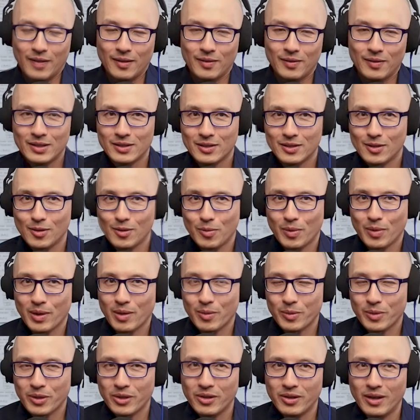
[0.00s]
And so we
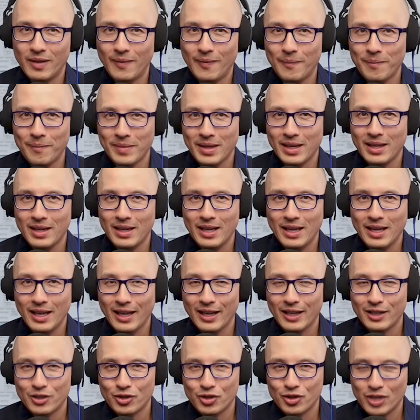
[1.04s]
would
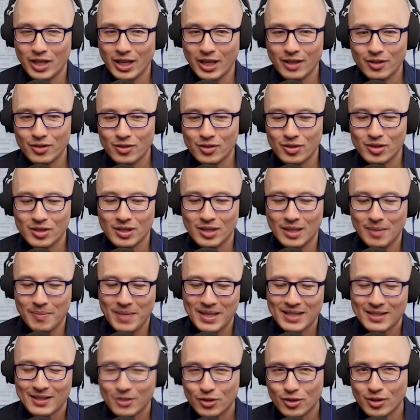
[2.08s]
exchange
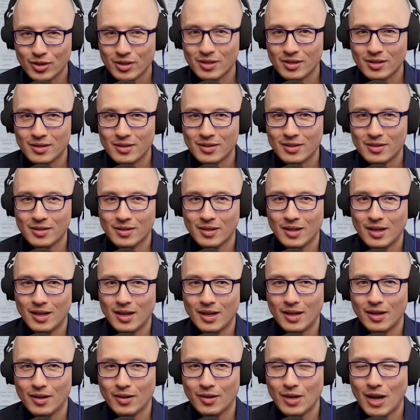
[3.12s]
messages,
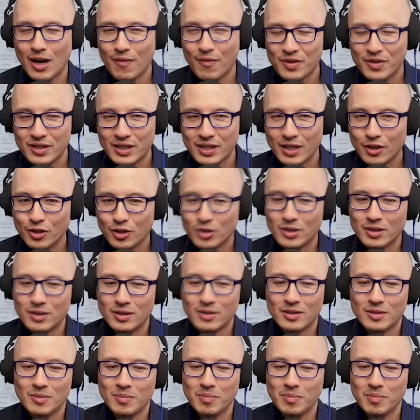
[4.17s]
conversations,